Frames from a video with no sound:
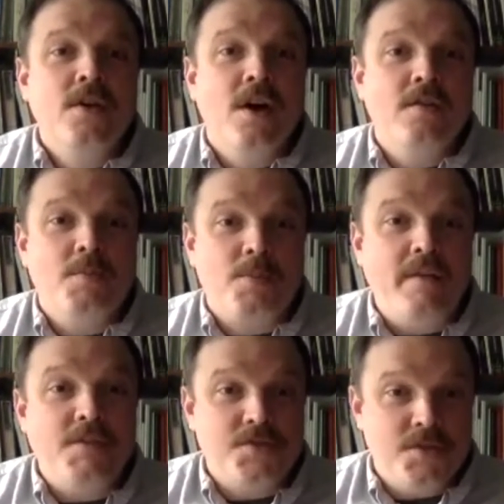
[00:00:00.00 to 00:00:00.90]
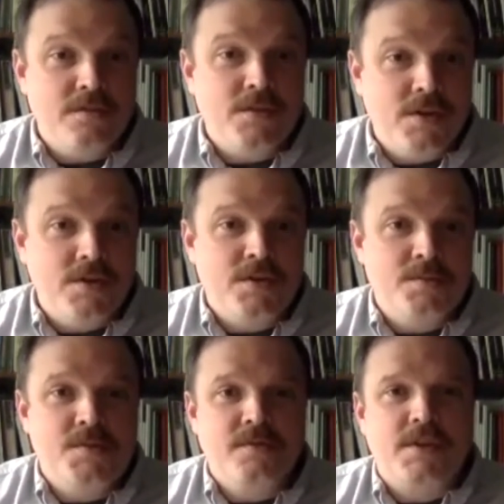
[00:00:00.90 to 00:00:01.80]
of a private server in
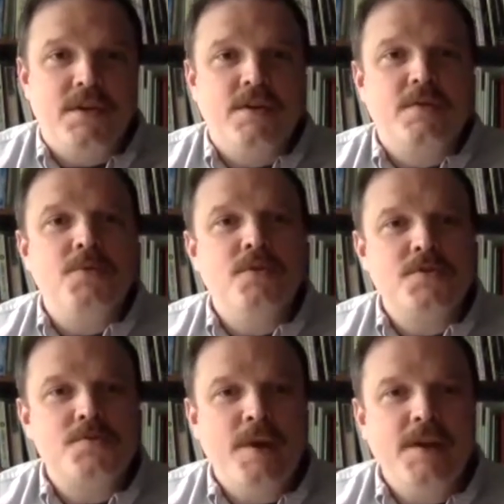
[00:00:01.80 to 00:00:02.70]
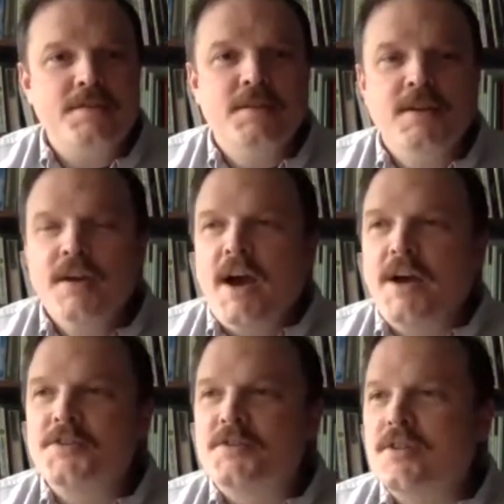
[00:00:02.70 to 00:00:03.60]
terms of like a computer space. I
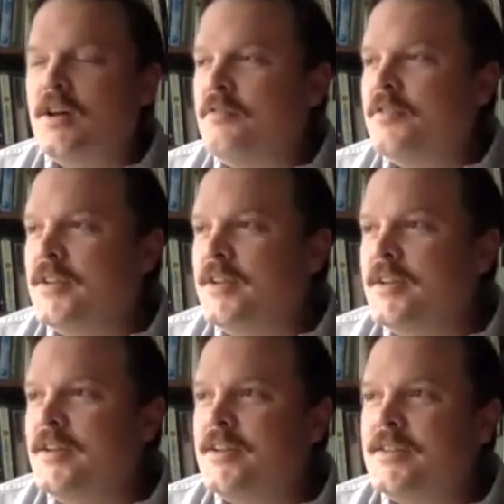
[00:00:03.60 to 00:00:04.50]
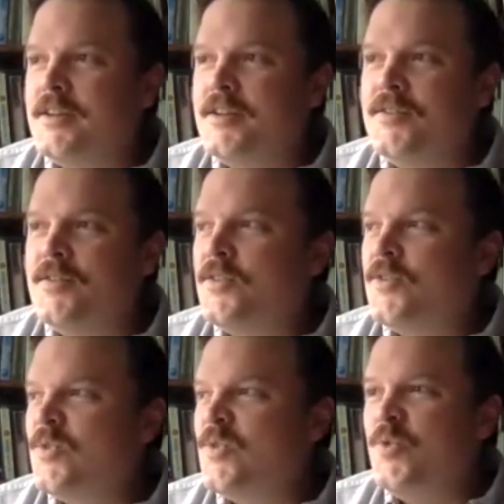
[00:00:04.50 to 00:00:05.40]
just love the the
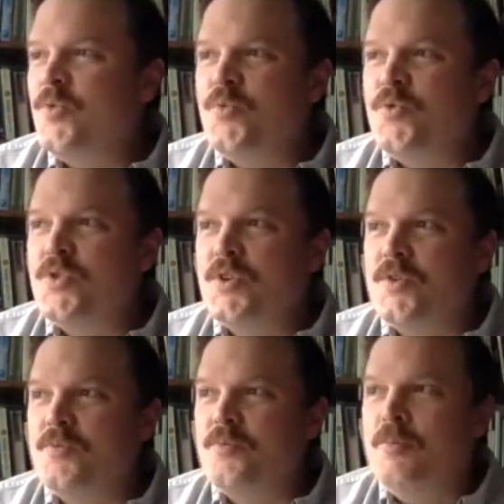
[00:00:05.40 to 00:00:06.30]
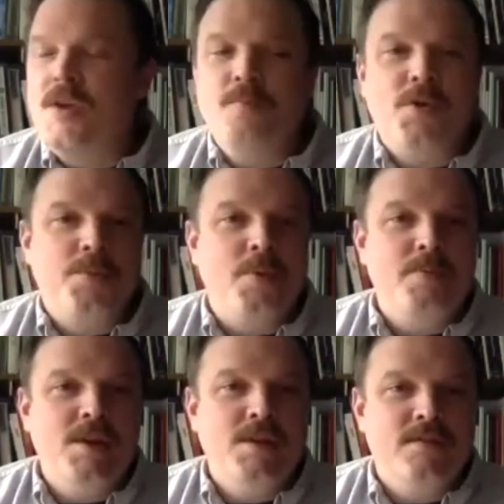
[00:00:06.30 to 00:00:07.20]
the multiple
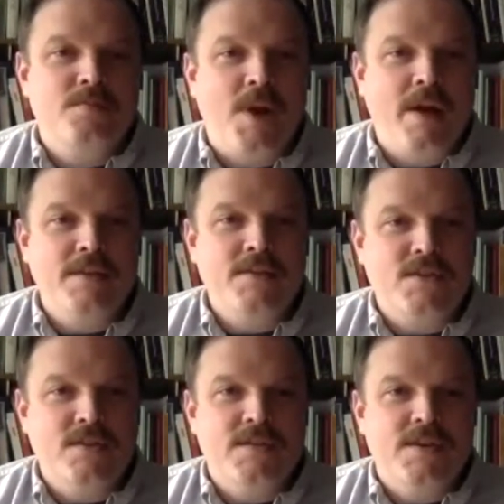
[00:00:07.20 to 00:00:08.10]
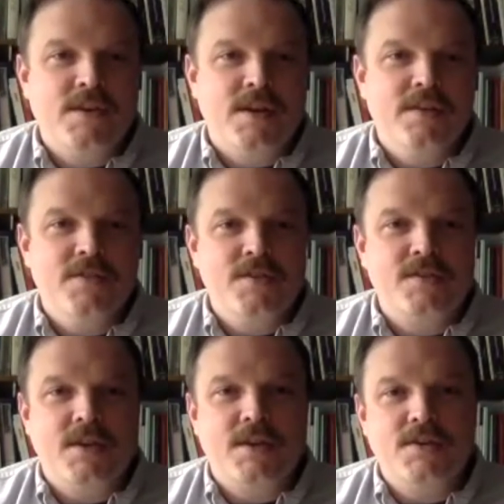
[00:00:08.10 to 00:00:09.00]
meanings of private server. I love this
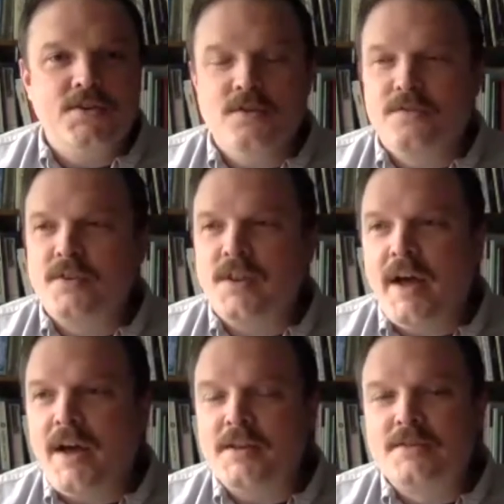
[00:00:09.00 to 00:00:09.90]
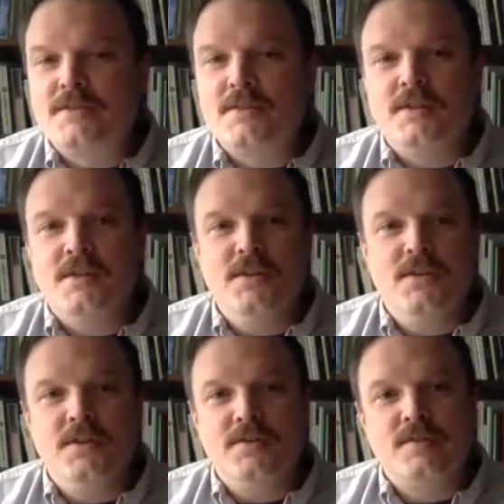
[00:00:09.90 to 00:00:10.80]
of class and
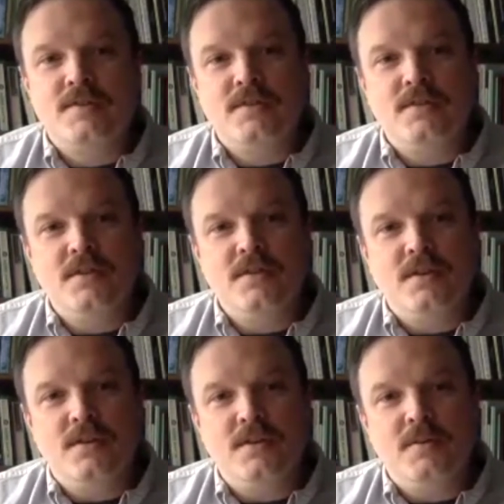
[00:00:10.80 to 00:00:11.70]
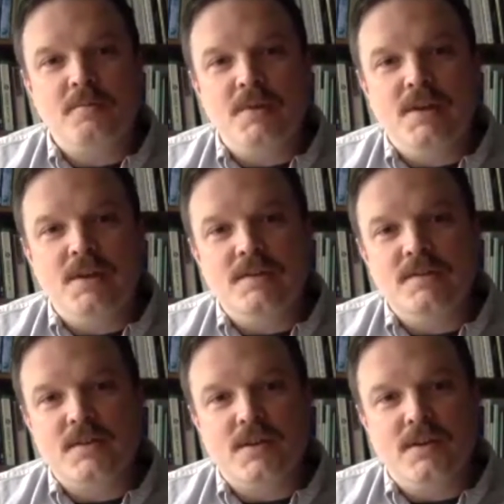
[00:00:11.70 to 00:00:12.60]
this uh, double
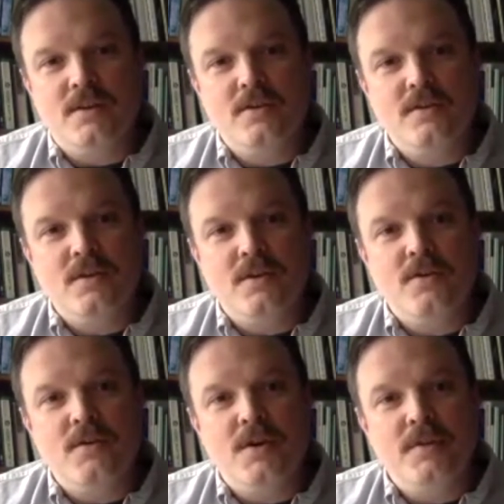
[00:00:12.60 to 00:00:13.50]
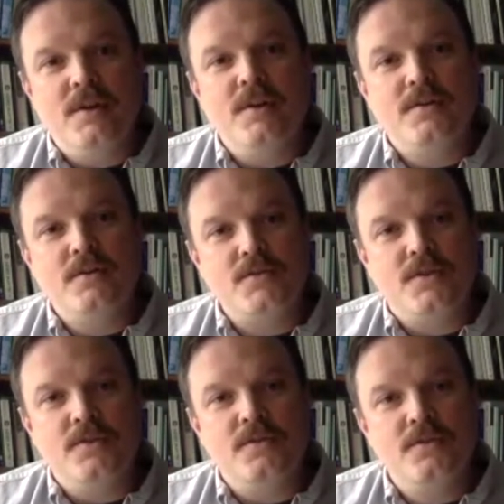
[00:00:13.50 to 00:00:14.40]
meanings can, can go on there.
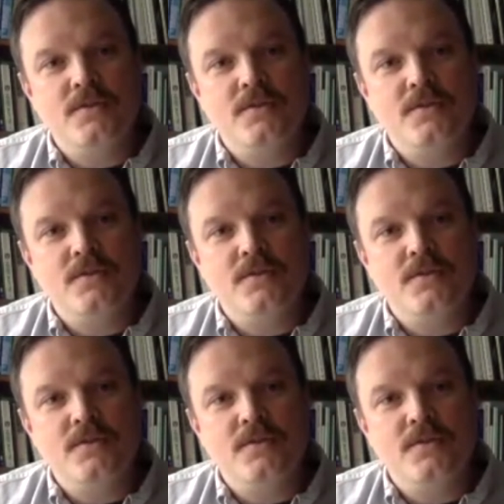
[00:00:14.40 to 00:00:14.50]
So